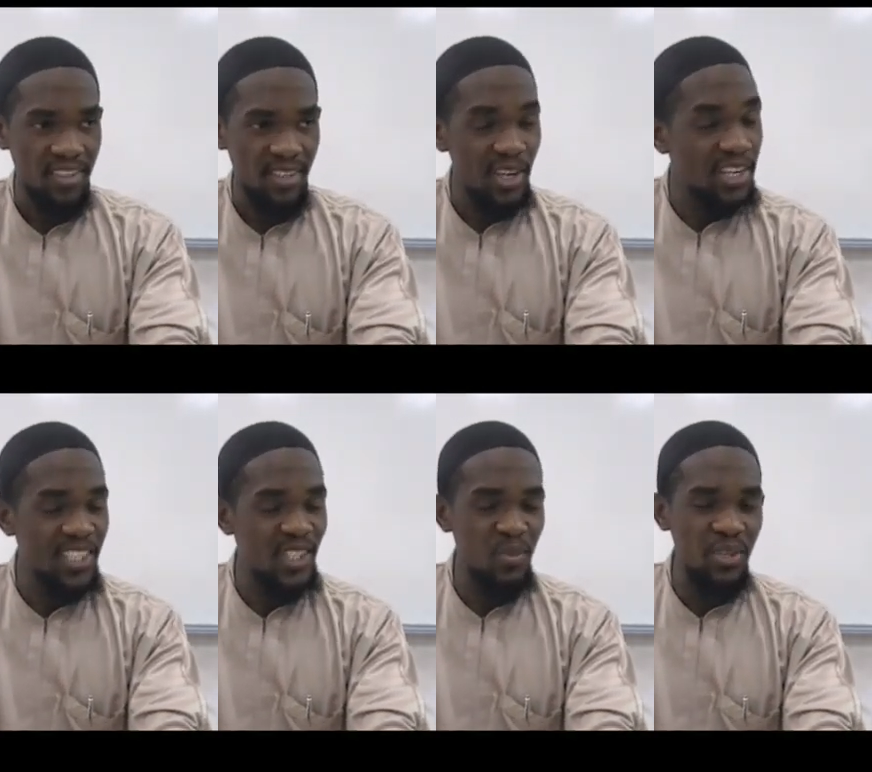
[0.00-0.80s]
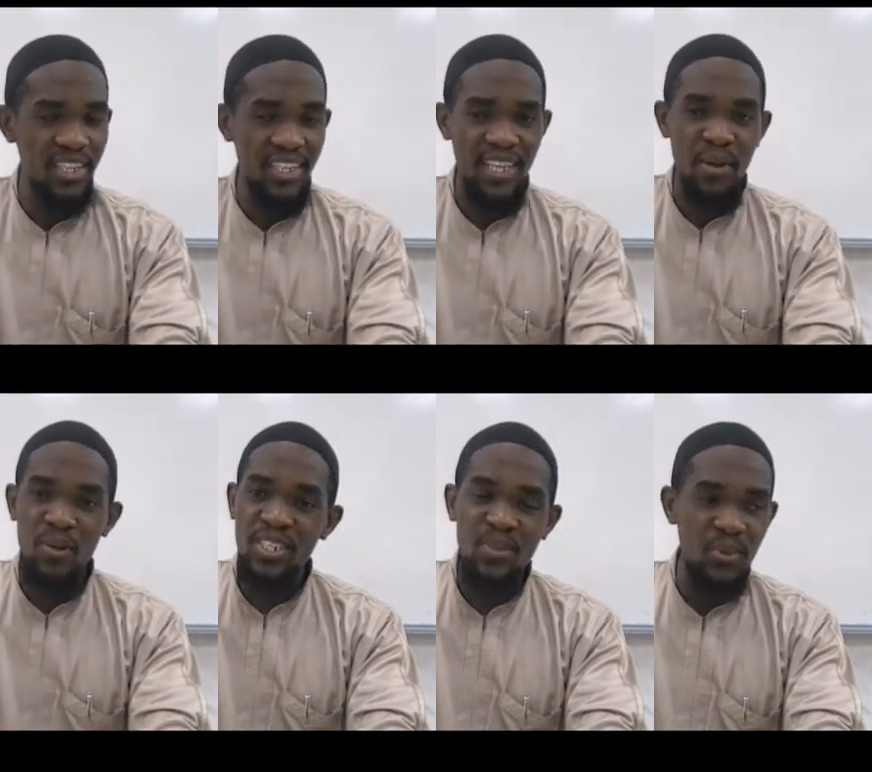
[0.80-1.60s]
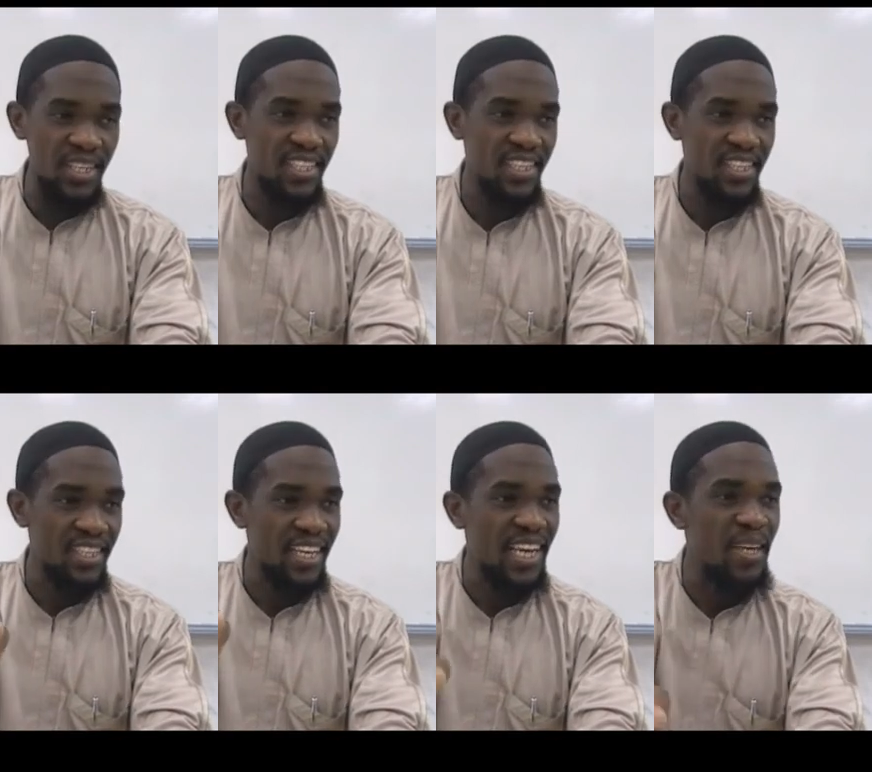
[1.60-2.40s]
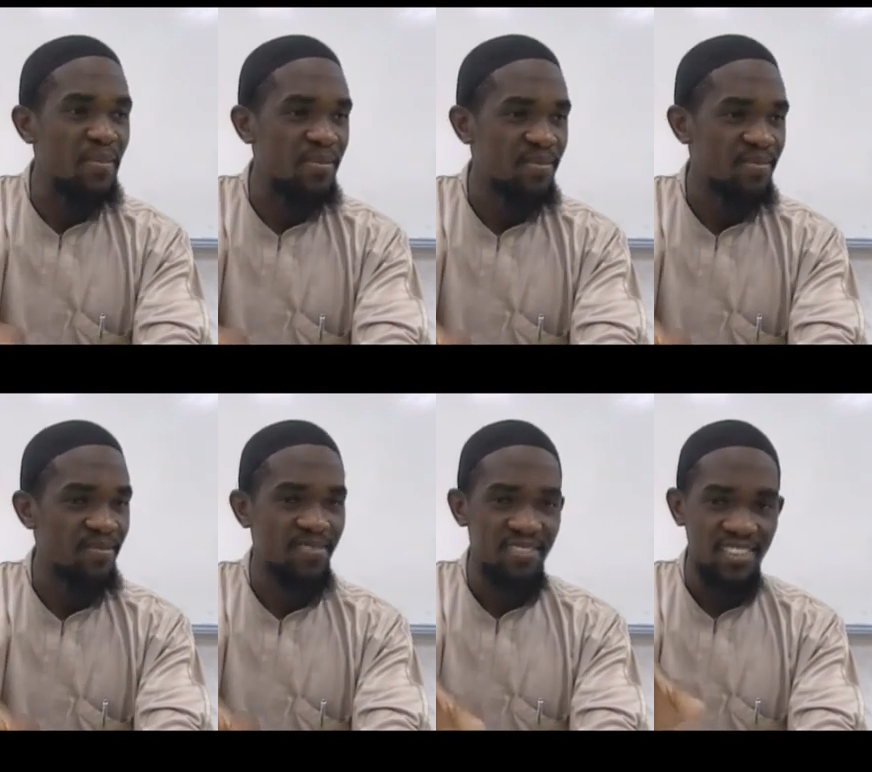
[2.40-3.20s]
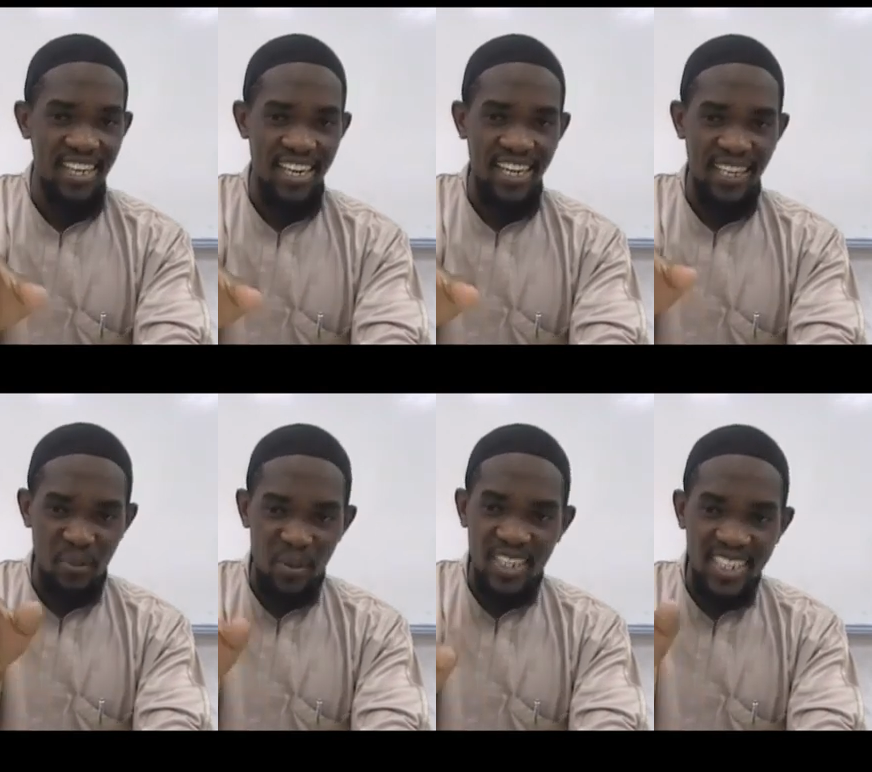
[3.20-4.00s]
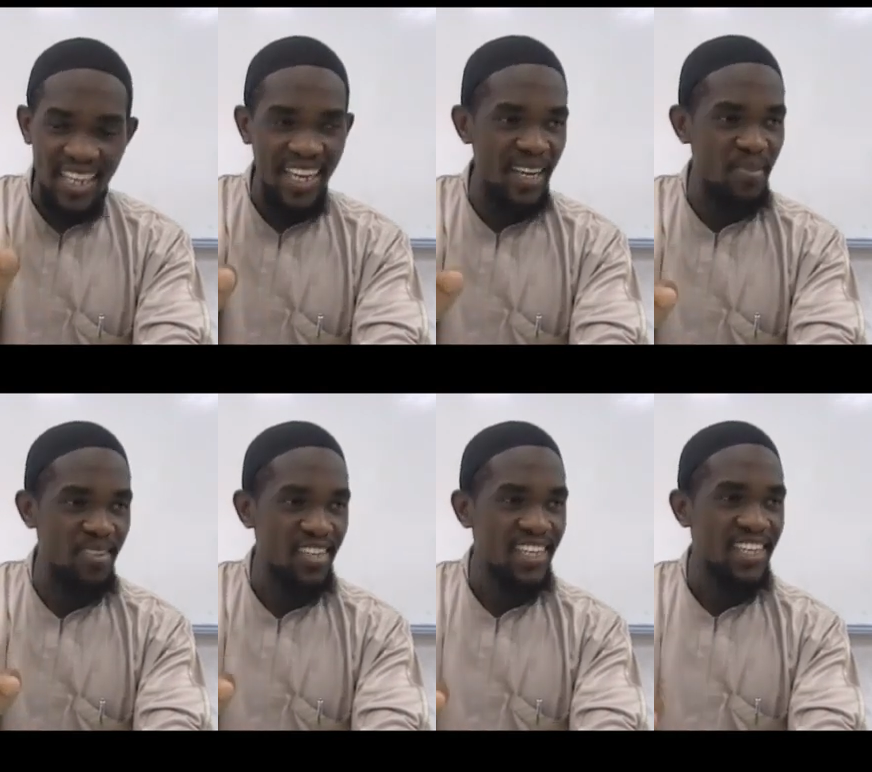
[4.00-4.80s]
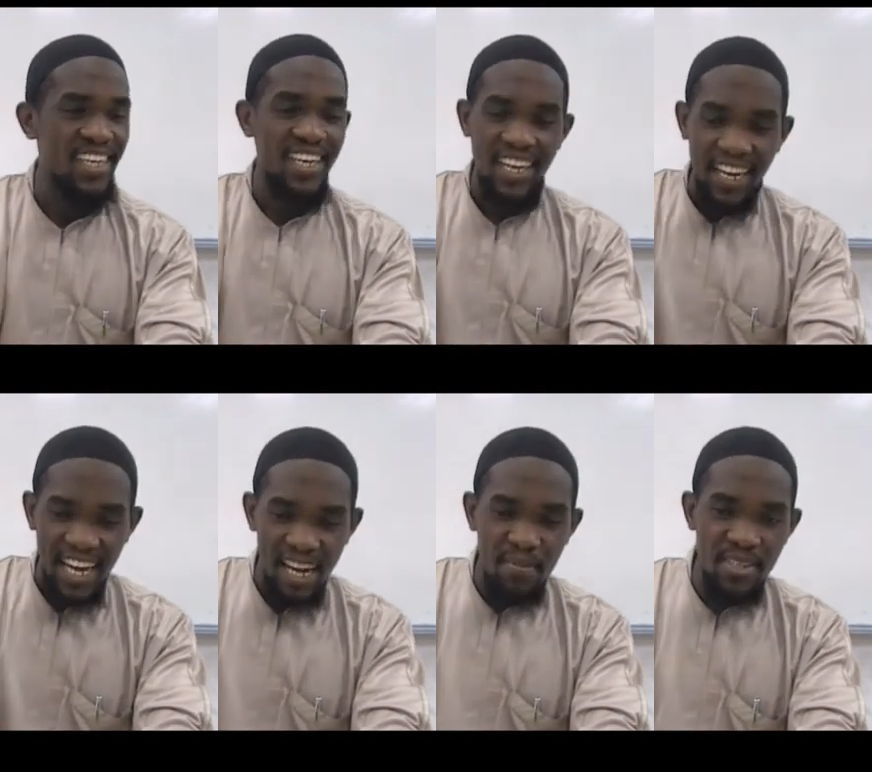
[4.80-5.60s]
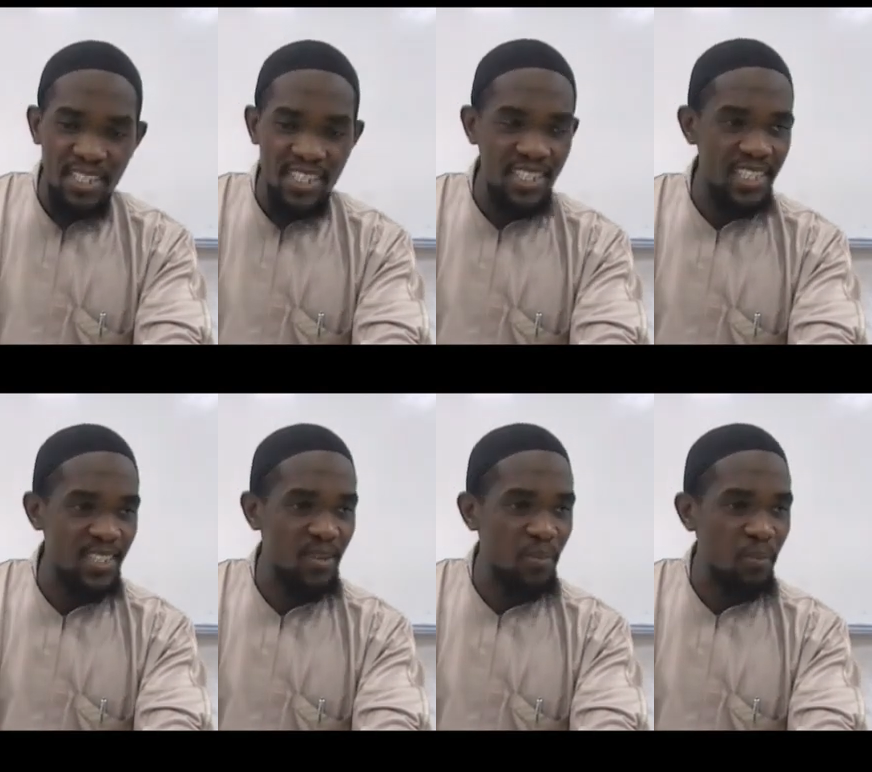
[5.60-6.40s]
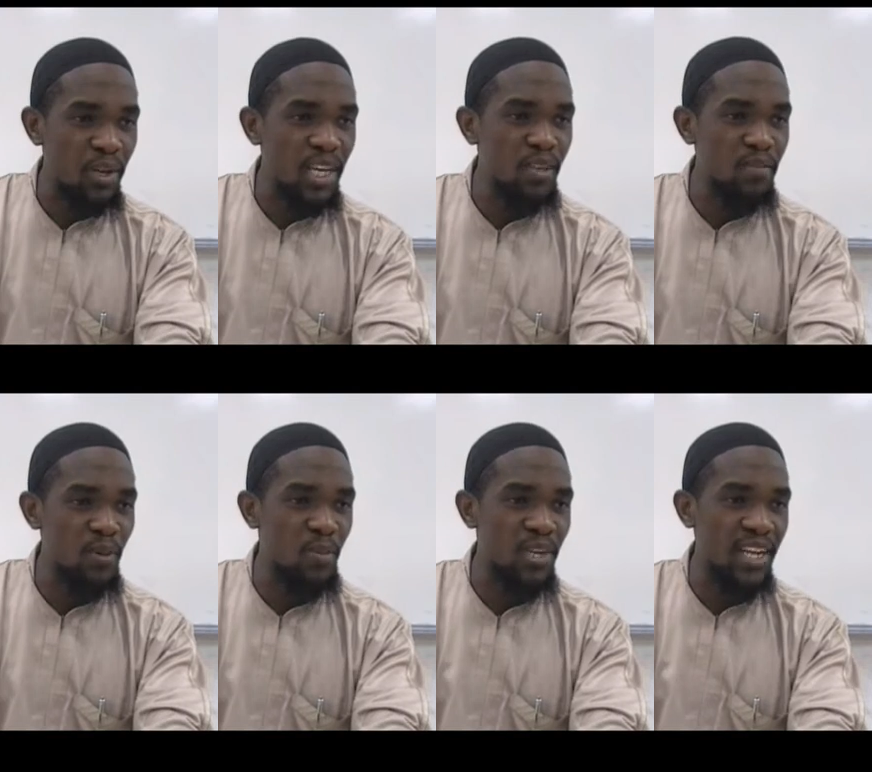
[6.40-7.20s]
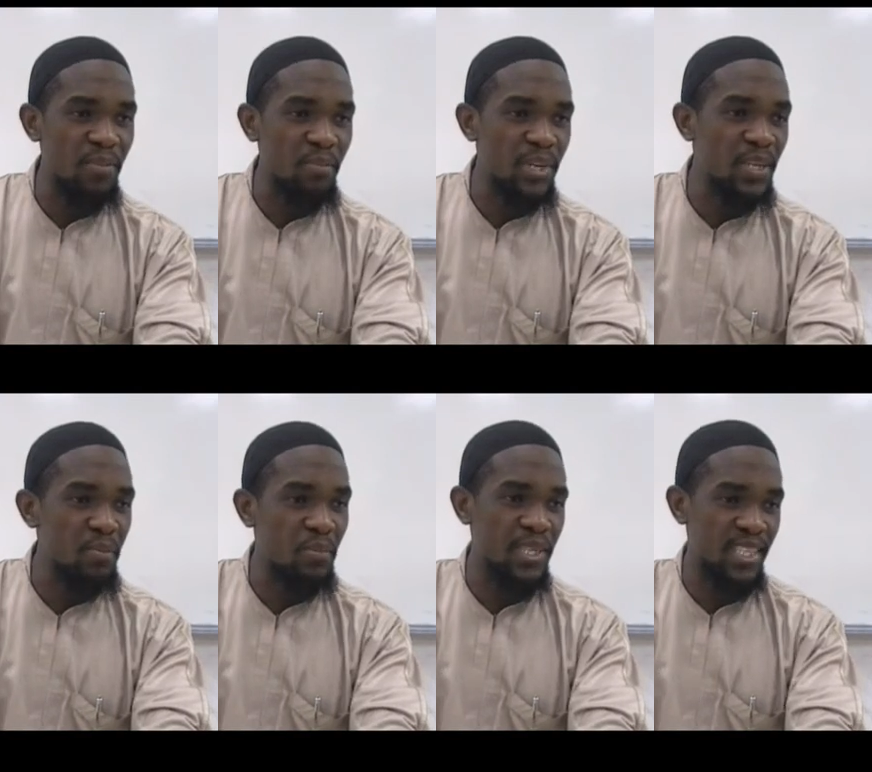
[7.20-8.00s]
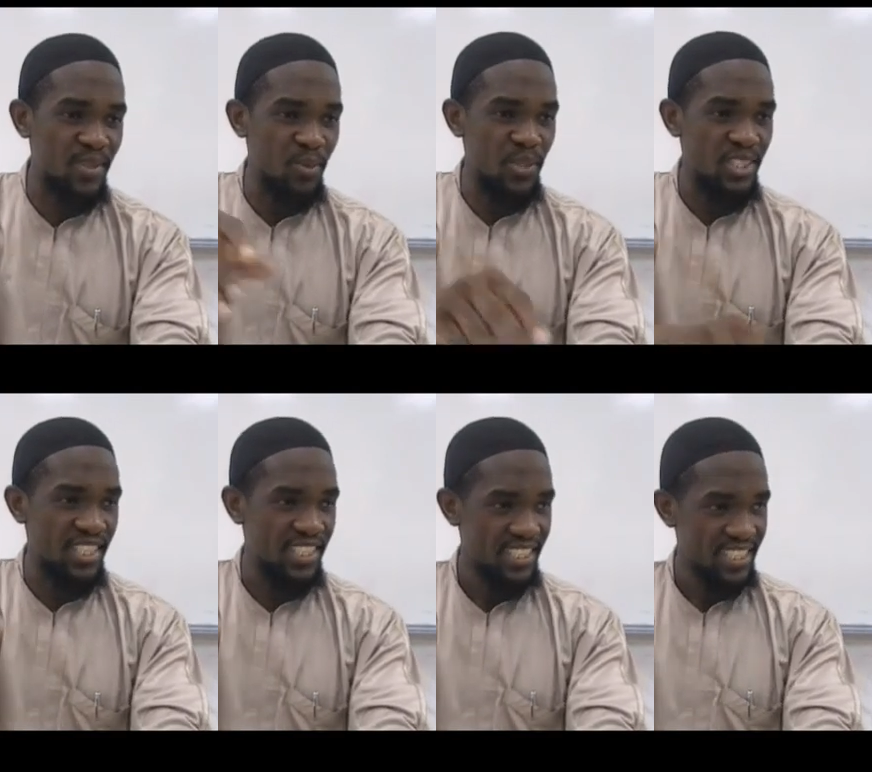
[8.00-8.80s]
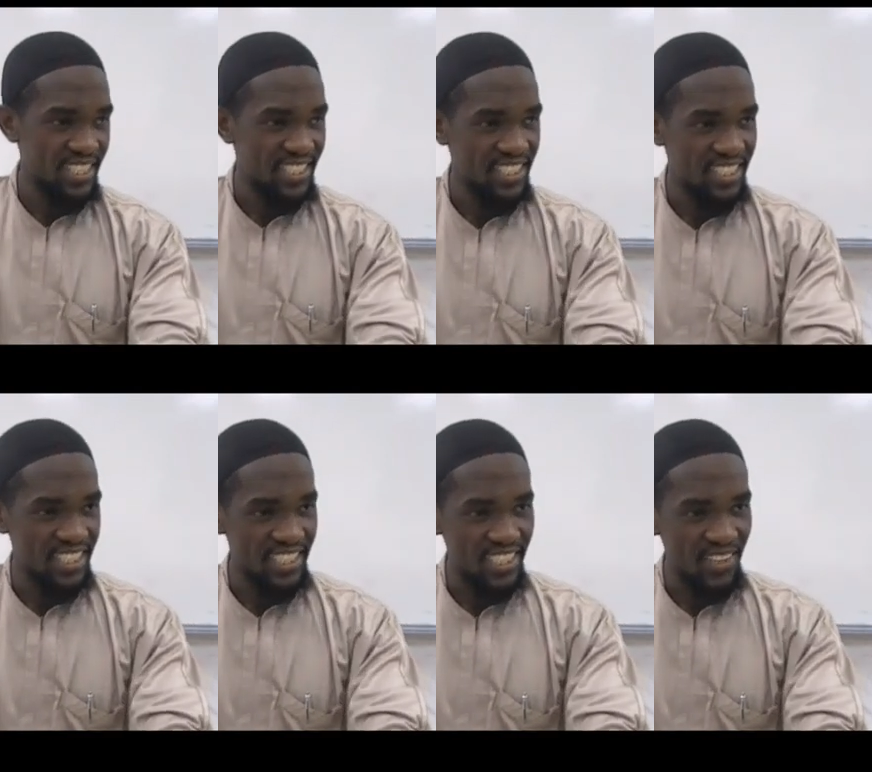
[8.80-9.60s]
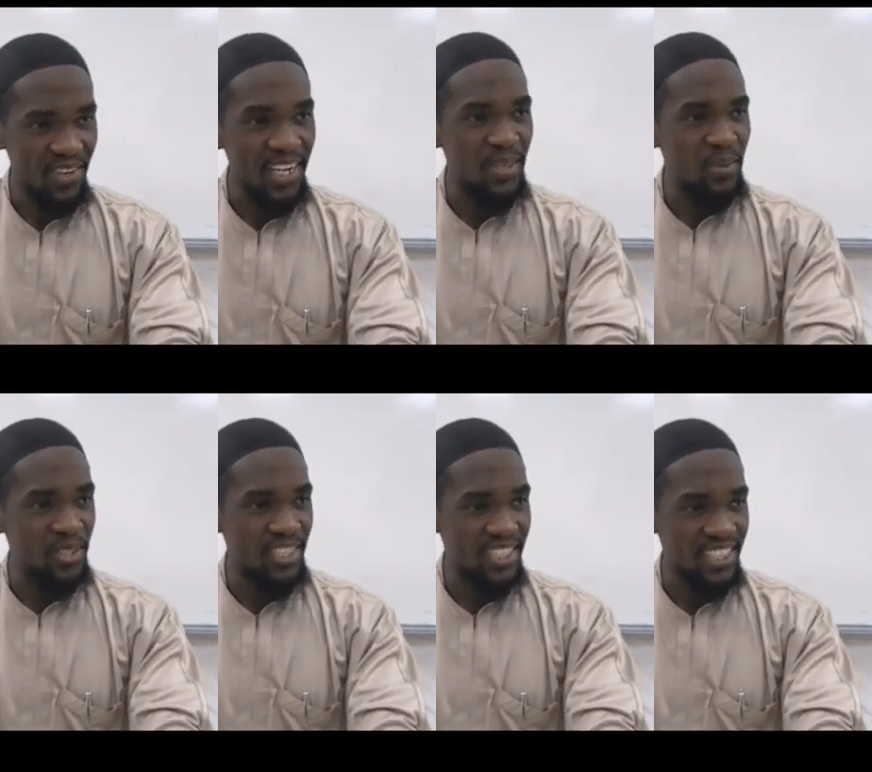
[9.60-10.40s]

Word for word: Honestly speaking, they're watching what? the game. Yeah, they're watching the game. Have a sisters playing football and bring brothers watching. what are they watching?